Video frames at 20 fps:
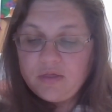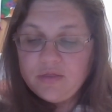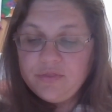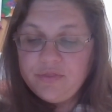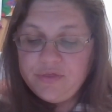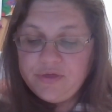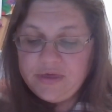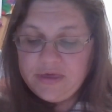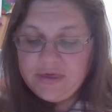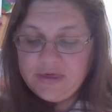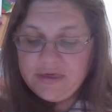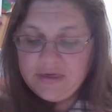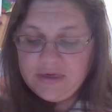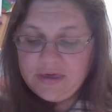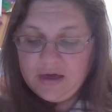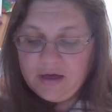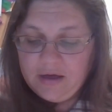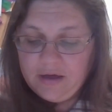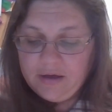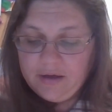
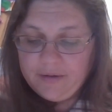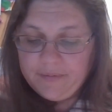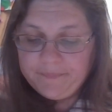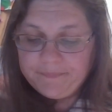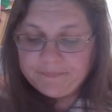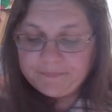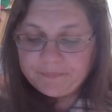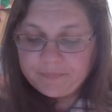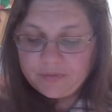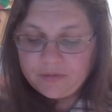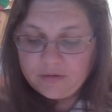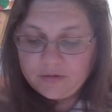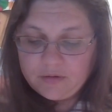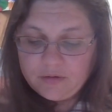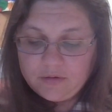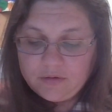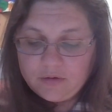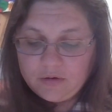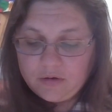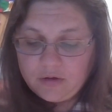the
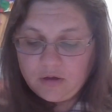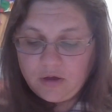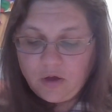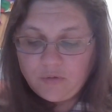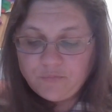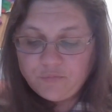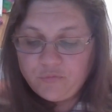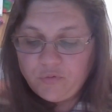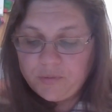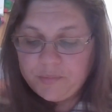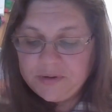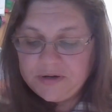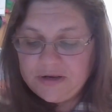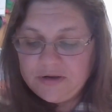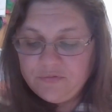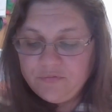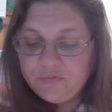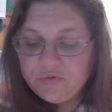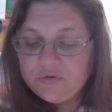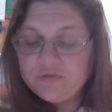
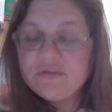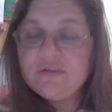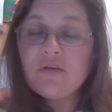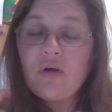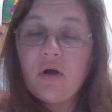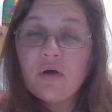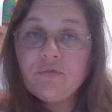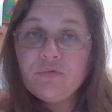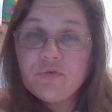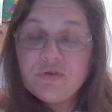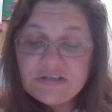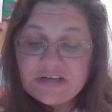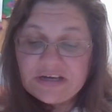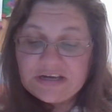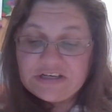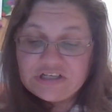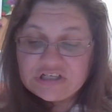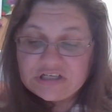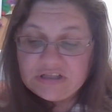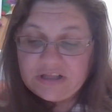conformity versus
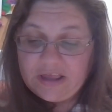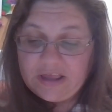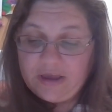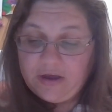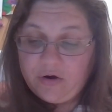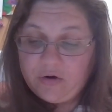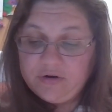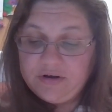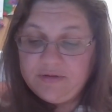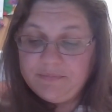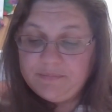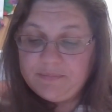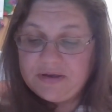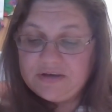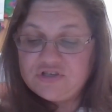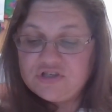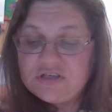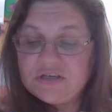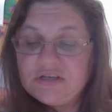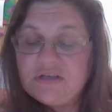confrontation, like I already
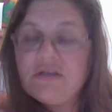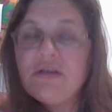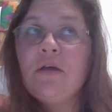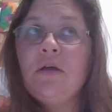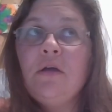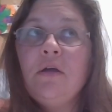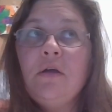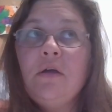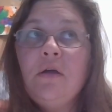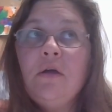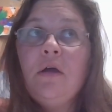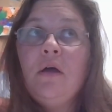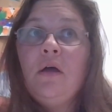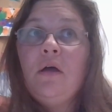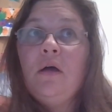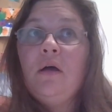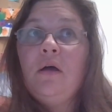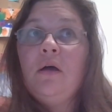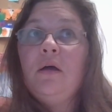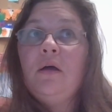mentioned,
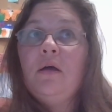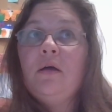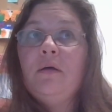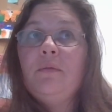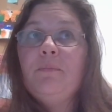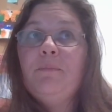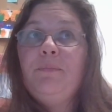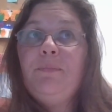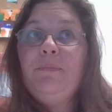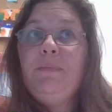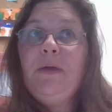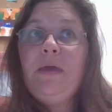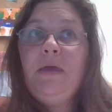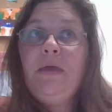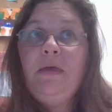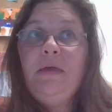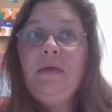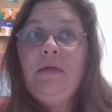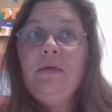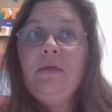
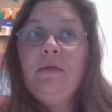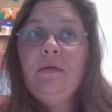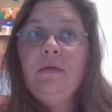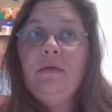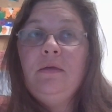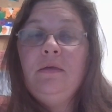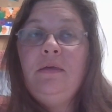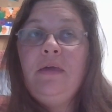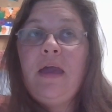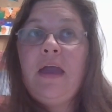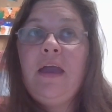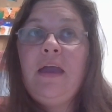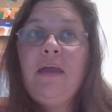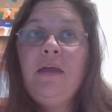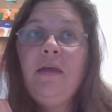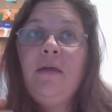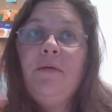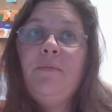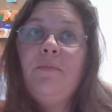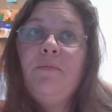being
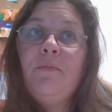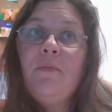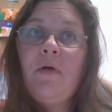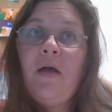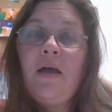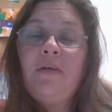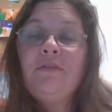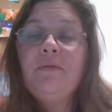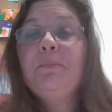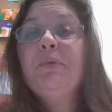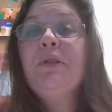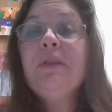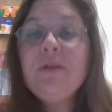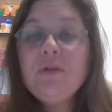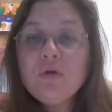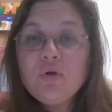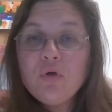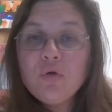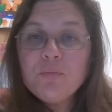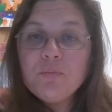gay as a
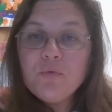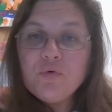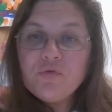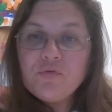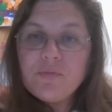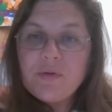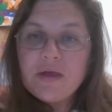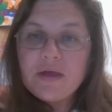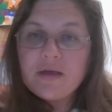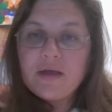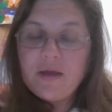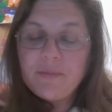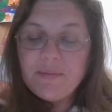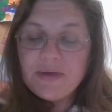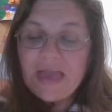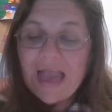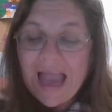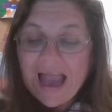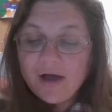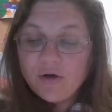political movement,
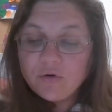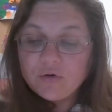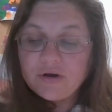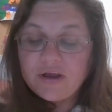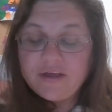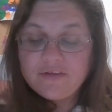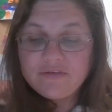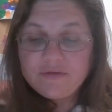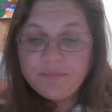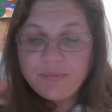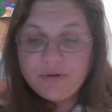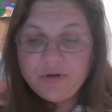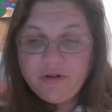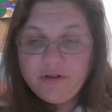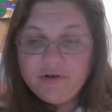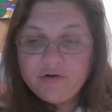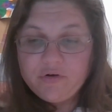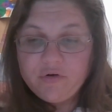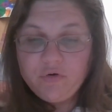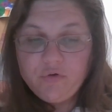coming out as a
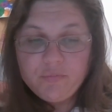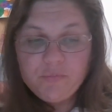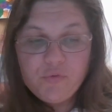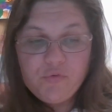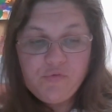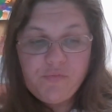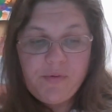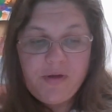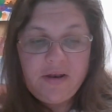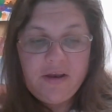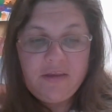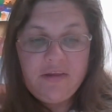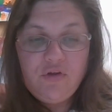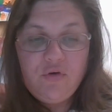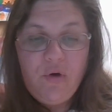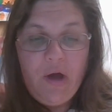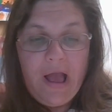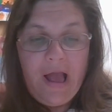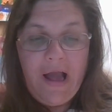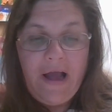political movement. And
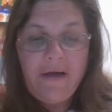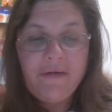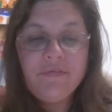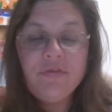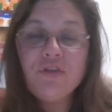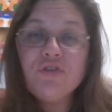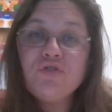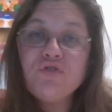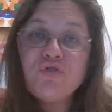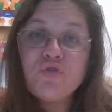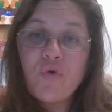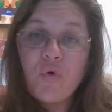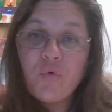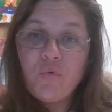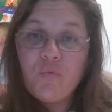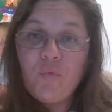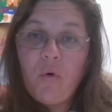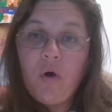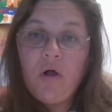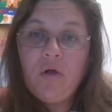you have the
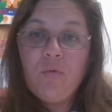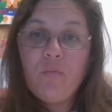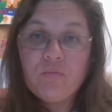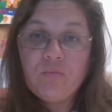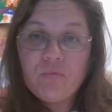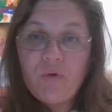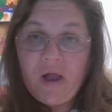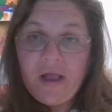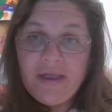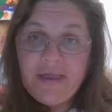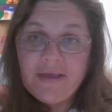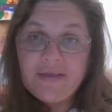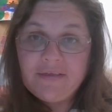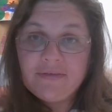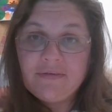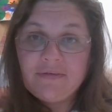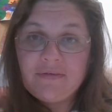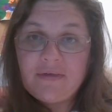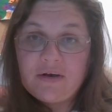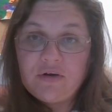Stonewall
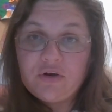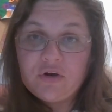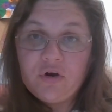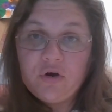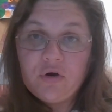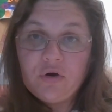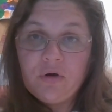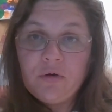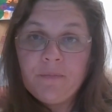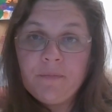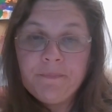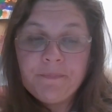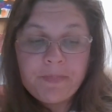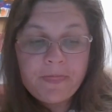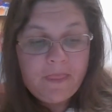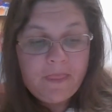riots that occur,